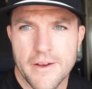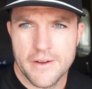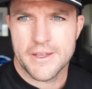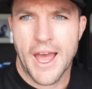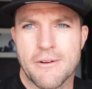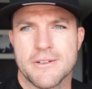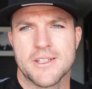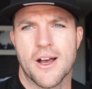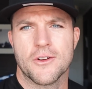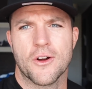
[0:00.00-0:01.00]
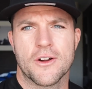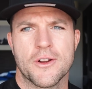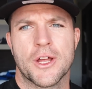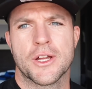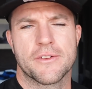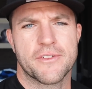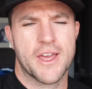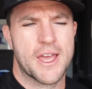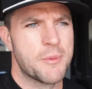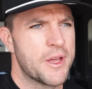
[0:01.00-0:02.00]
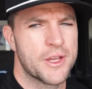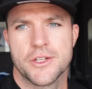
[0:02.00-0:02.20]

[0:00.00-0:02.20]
Okay, what's going on, fam?